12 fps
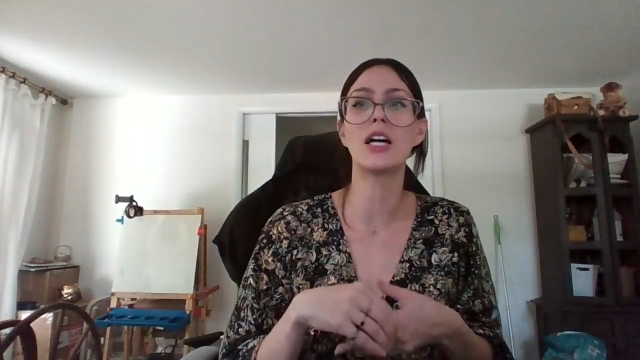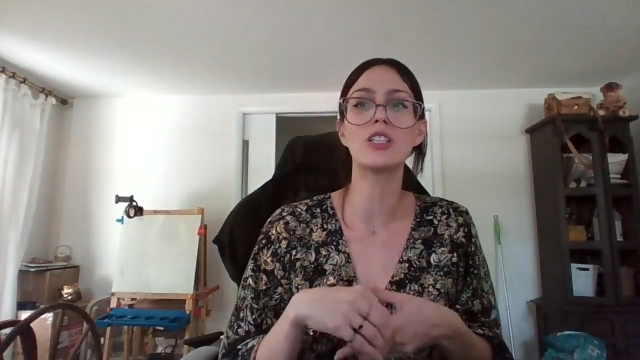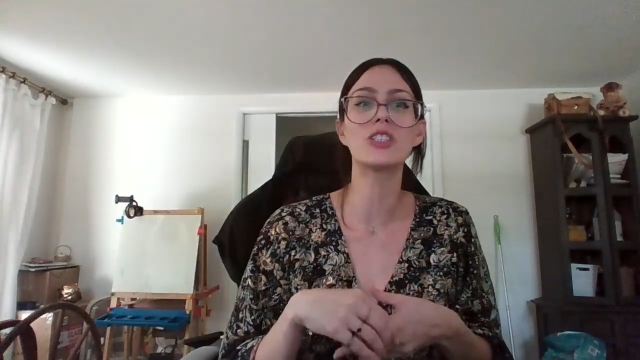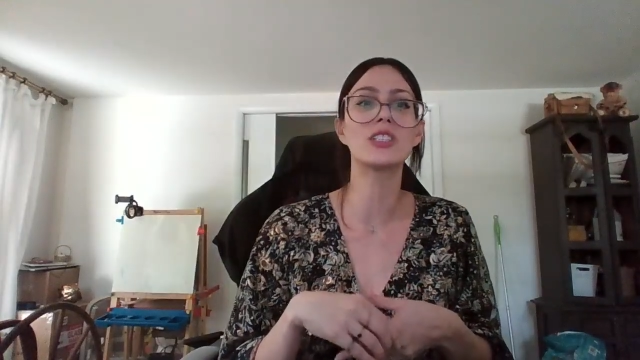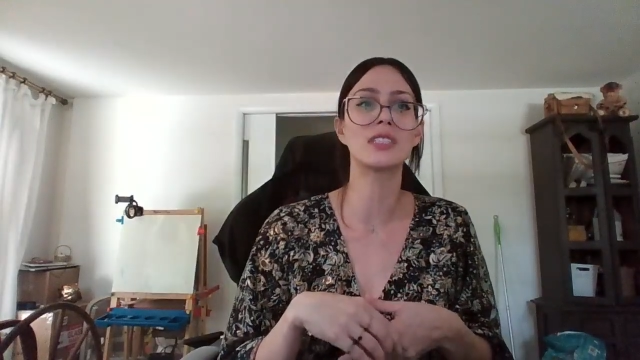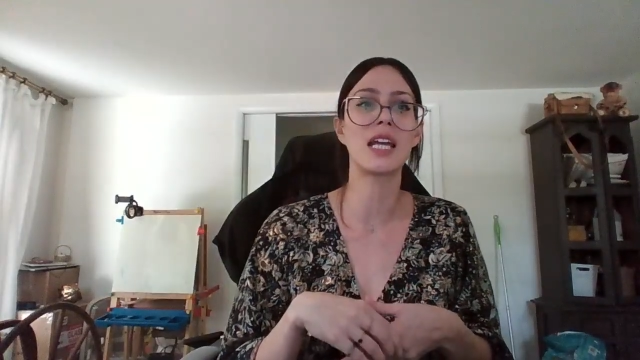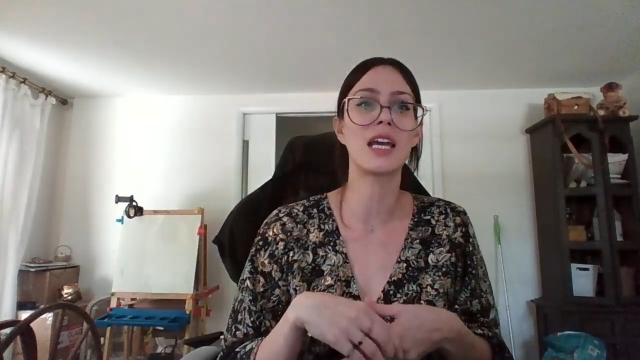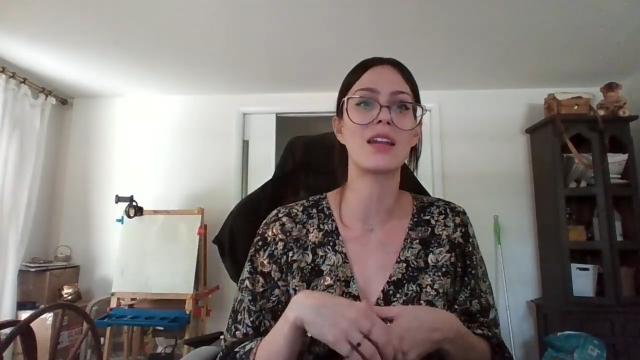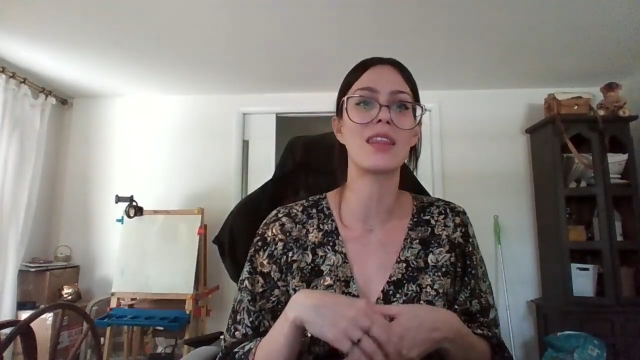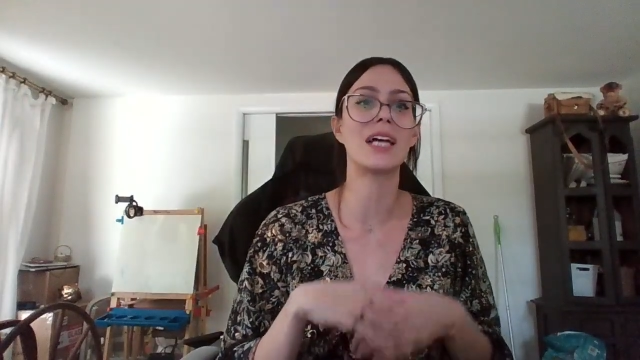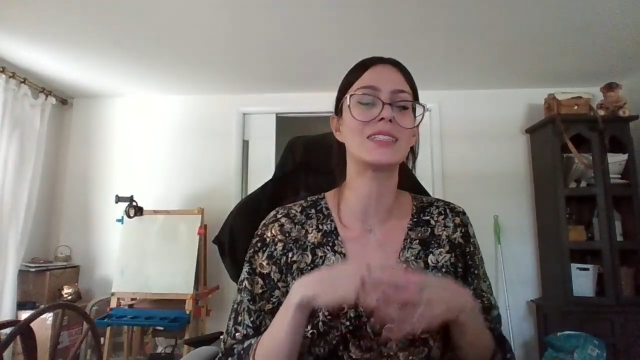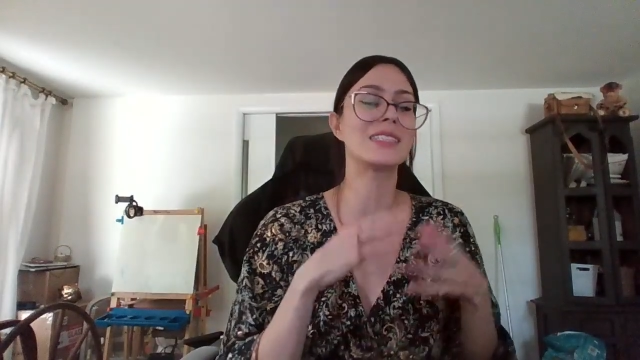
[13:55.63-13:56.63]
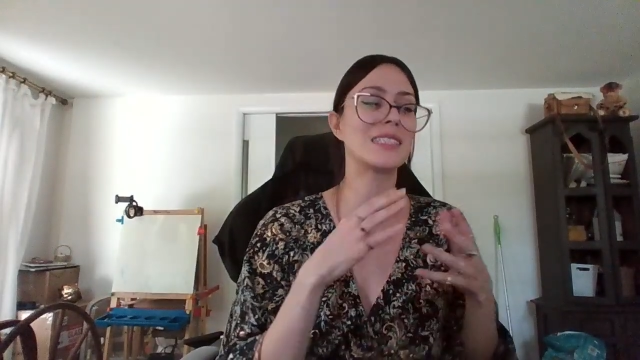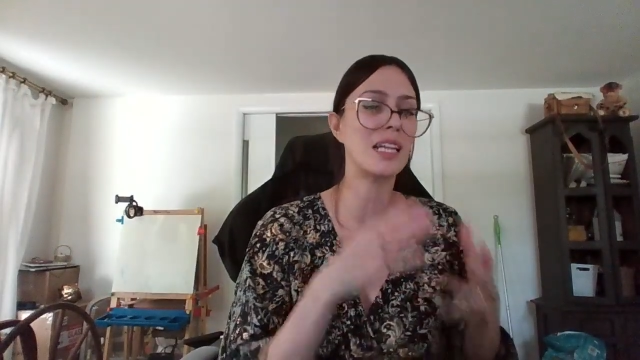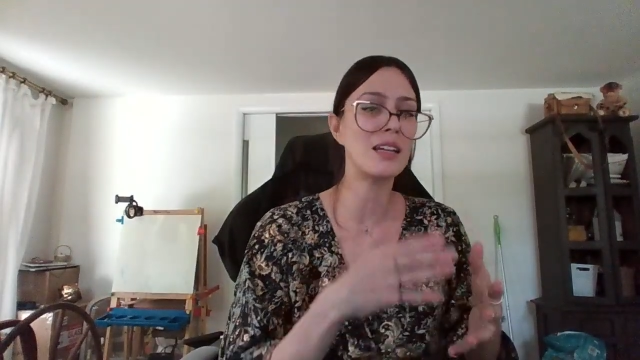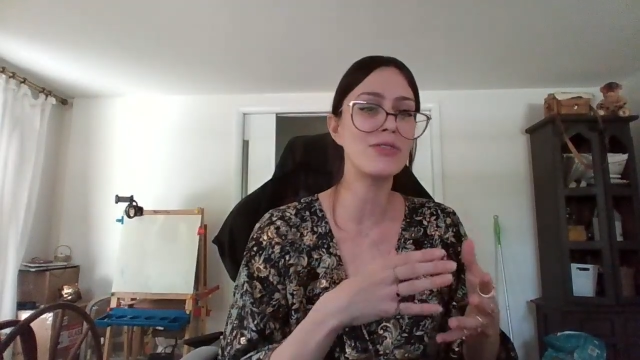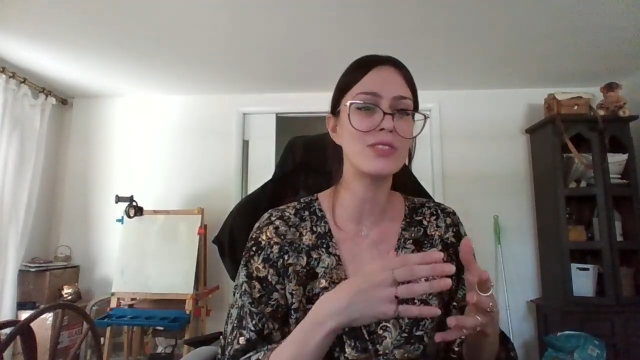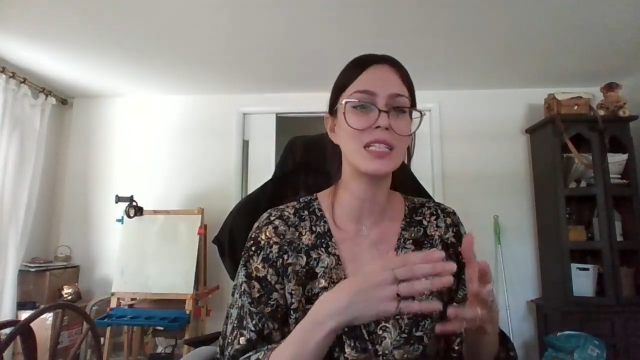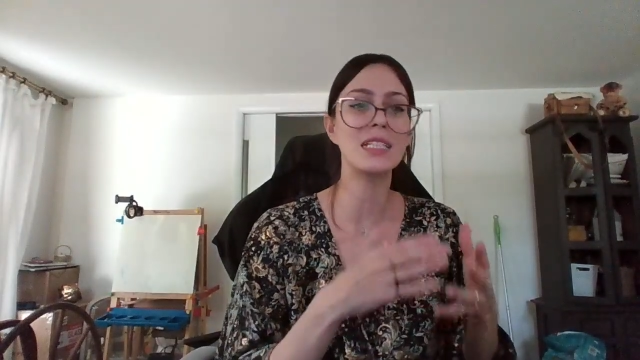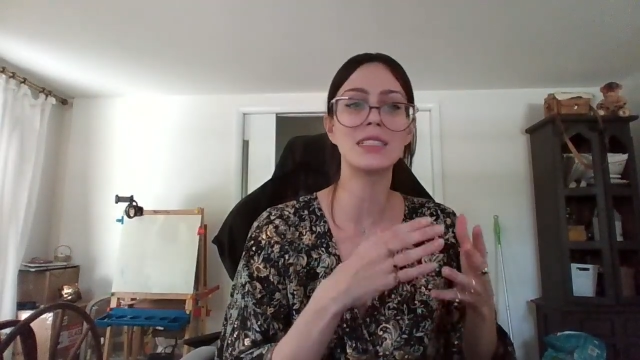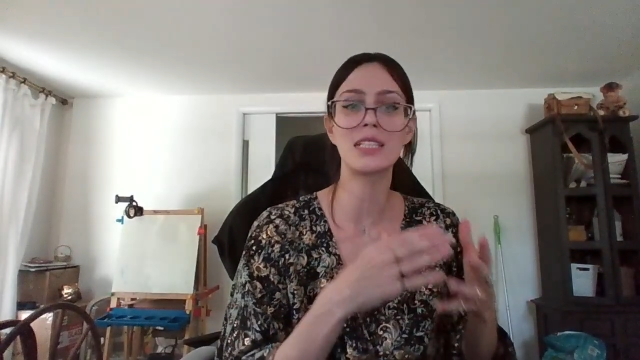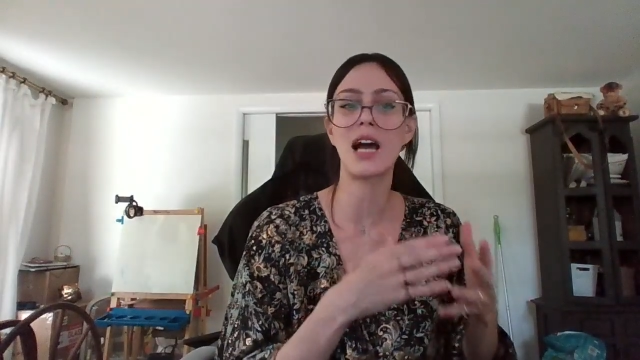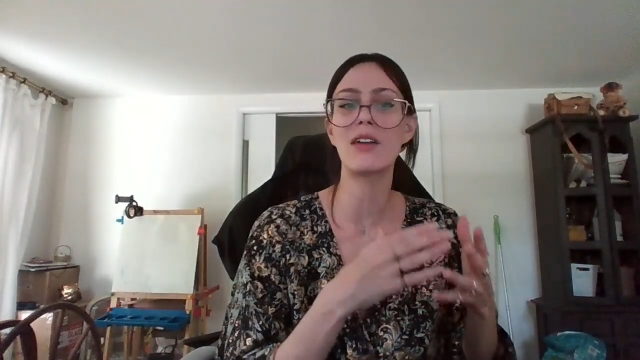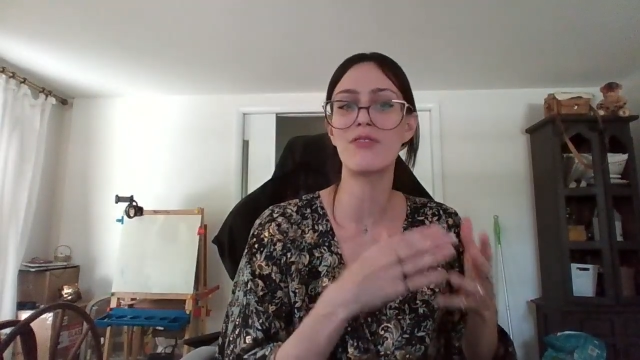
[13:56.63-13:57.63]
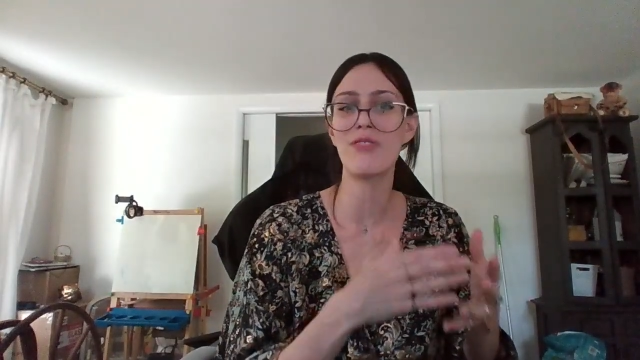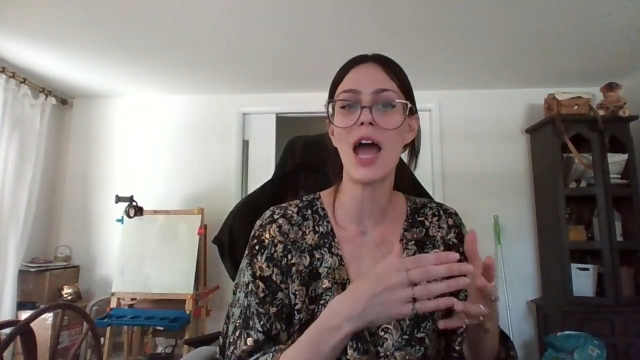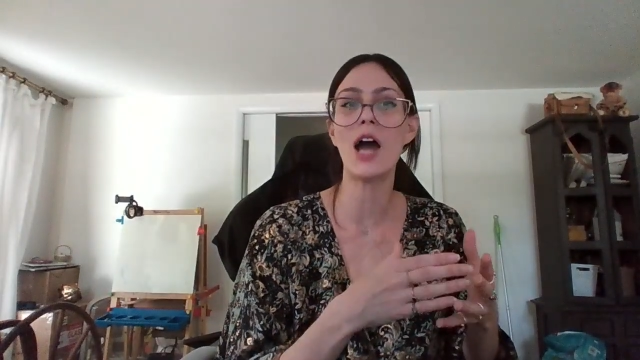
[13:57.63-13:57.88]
understand that safety is not